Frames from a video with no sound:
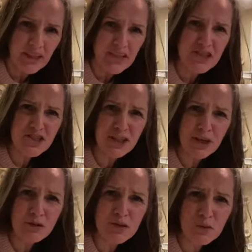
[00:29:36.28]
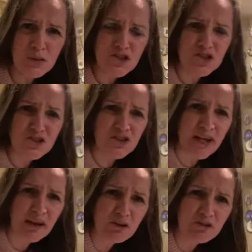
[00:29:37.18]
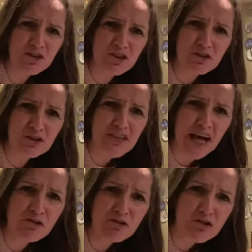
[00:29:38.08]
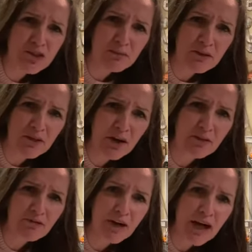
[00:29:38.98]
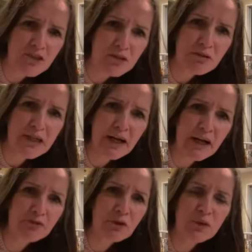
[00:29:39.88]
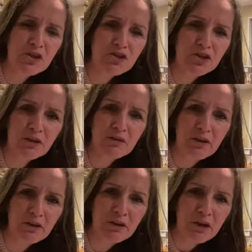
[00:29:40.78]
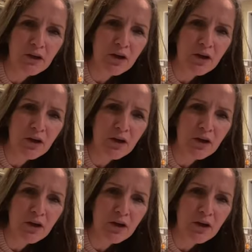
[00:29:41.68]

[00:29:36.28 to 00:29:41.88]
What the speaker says: Can you slow these questions down? Because there's hundreds of them and they're going fast. I read half the question and then...